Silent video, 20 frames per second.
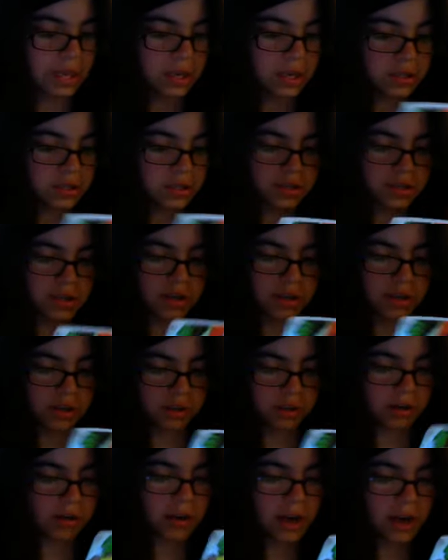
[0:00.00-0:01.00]
to the
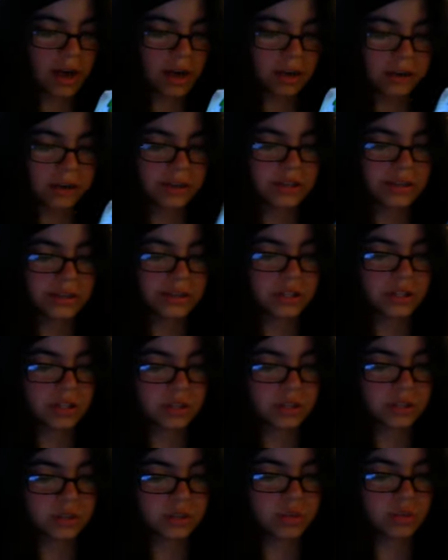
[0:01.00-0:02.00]
girl. Angry
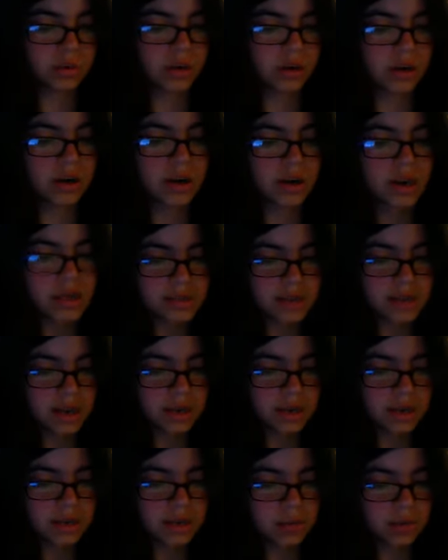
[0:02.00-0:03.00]
Junk swore that
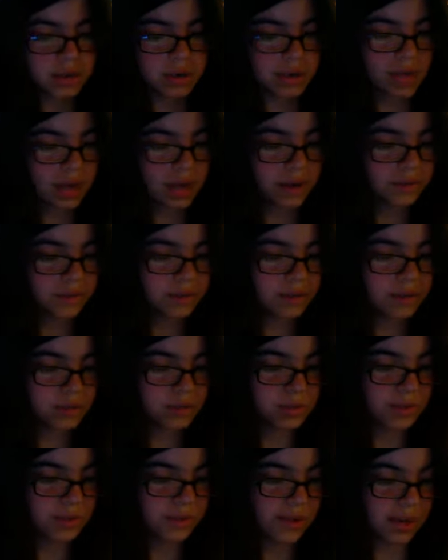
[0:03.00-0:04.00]
he would have his
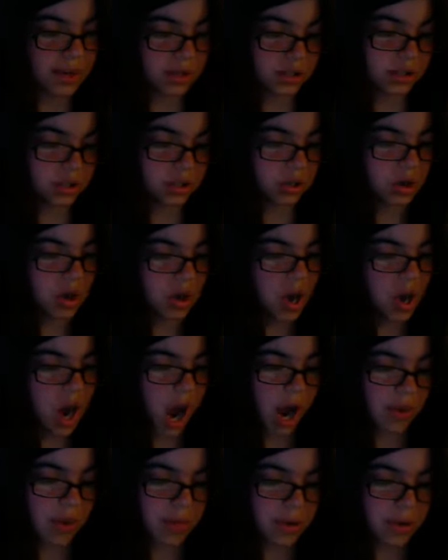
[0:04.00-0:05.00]
revenge
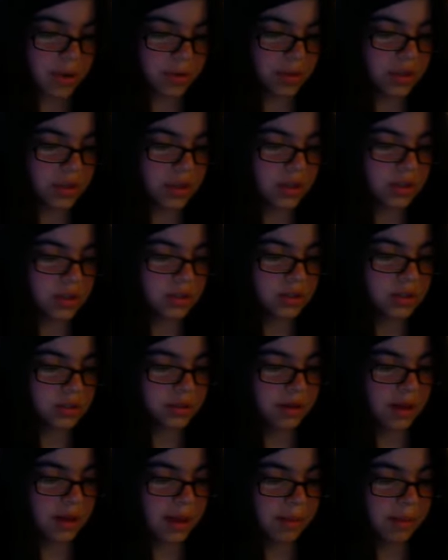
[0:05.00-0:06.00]
on both
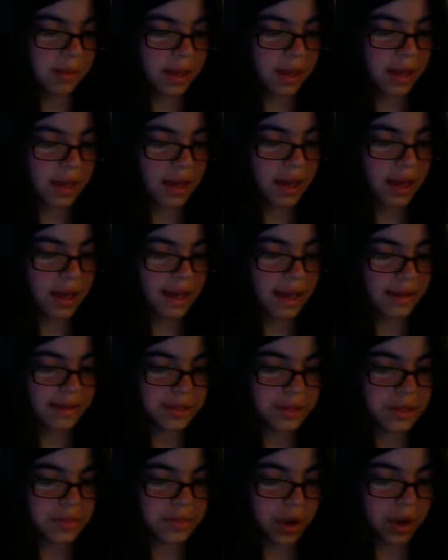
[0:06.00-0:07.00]
Zulema and
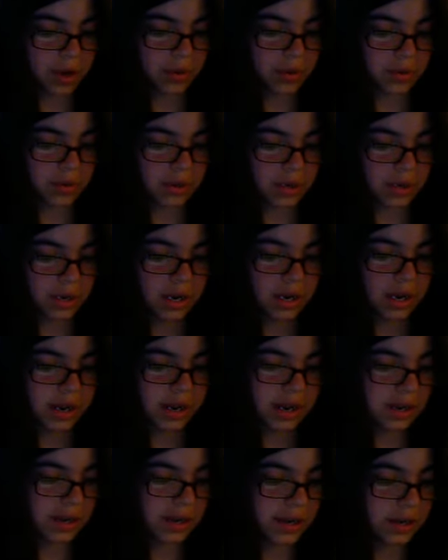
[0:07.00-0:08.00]
the bar owner.
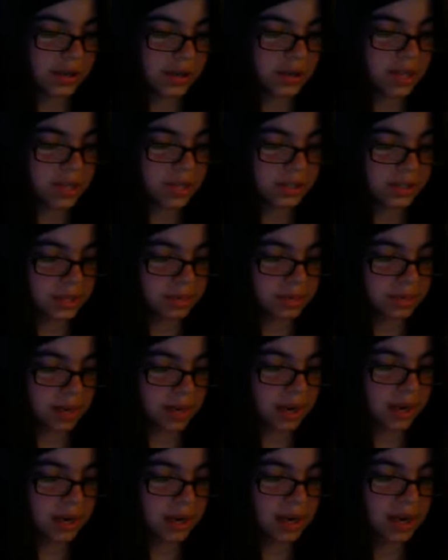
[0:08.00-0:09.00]
Later that same
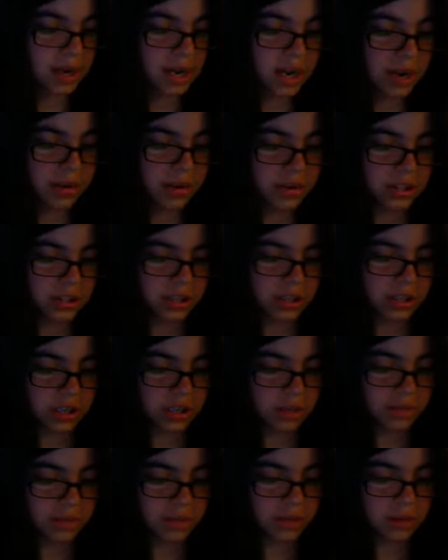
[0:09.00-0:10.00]
night, he returned
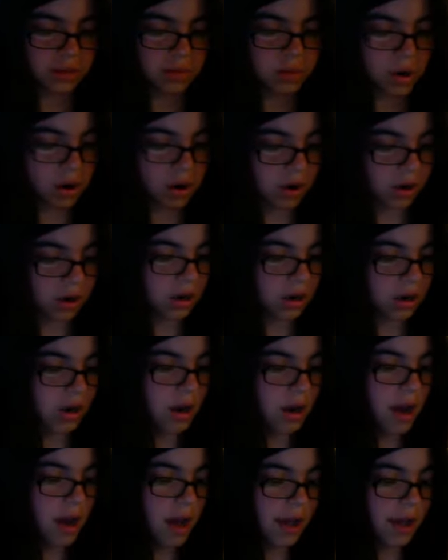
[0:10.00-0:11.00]
after the bar
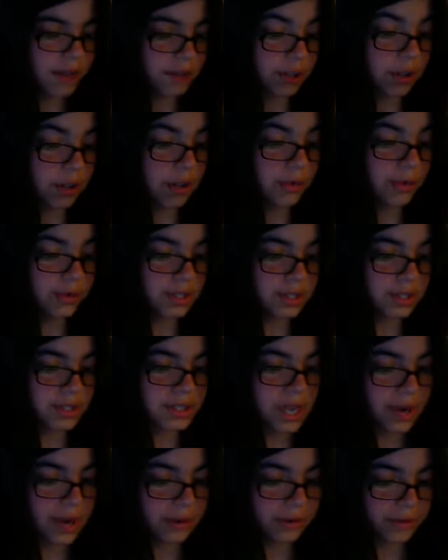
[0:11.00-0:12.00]
has closed
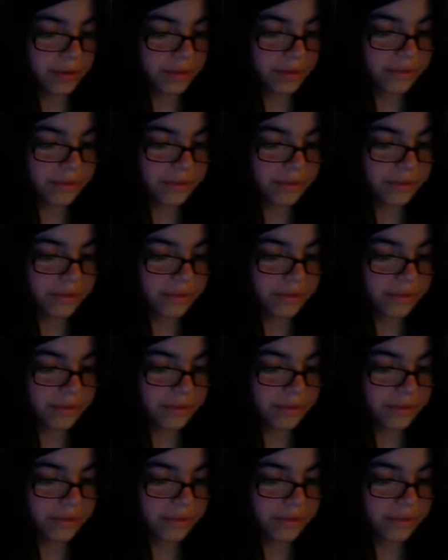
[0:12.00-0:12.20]
down